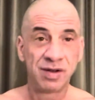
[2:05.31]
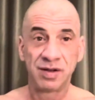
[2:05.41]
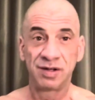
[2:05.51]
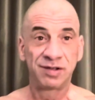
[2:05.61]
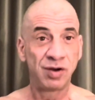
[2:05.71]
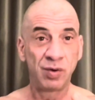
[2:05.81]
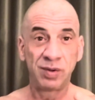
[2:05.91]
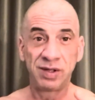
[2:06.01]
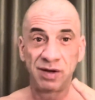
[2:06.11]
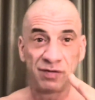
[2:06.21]
It's
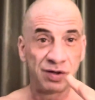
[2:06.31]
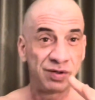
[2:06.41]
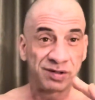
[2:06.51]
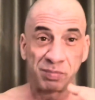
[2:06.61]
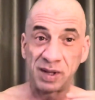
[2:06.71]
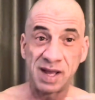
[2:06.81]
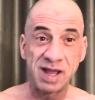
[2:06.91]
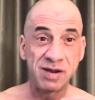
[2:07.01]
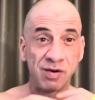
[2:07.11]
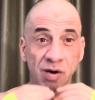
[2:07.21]
totally different. You just
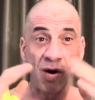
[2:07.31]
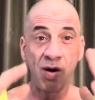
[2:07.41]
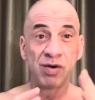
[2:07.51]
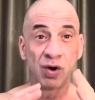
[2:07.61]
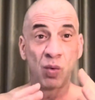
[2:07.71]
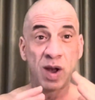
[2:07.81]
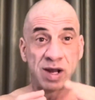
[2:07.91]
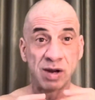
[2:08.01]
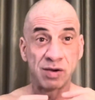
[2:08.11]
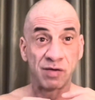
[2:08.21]
plant all your weight
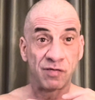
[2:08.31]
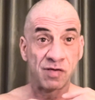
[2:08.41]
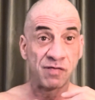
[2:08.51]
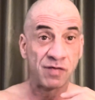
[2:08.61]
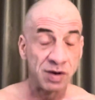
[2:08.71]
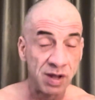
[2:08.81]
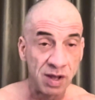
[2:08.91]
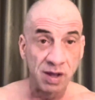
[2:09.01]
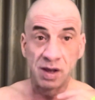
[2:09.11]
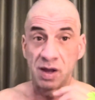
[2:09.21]
on your front foot
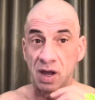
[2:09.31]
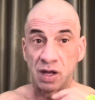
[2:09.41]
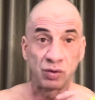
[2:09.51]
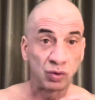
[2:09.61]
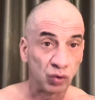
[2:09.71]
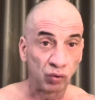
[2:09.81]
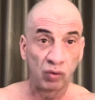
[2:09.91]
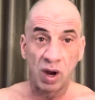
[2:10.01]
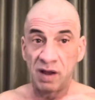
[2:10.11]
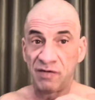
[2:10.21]
and you're
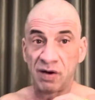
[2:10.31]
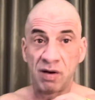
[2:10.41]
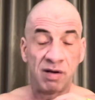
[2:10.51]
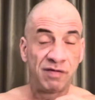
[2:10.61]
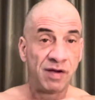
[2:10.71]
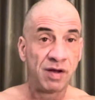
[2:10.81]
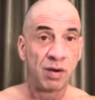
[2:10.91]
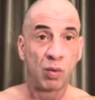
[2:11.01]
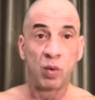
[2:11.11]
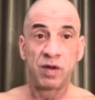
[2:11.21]
driving off
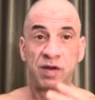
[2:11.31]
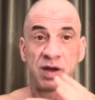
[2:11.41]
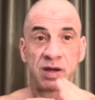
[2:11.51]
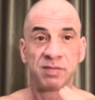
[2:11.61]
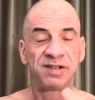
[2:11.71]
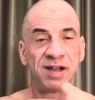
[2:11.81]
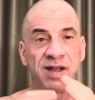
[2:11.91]
with the hips.